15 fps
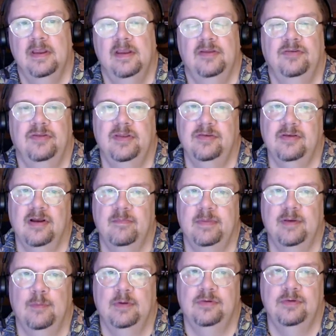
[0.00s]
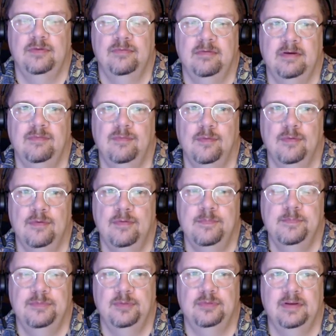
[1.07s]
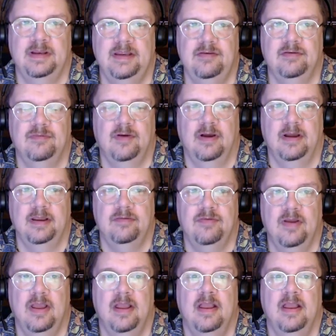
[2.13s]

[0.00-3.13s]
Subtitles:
So this can't be a 1, 2, 3, 4. So it's at least a 5.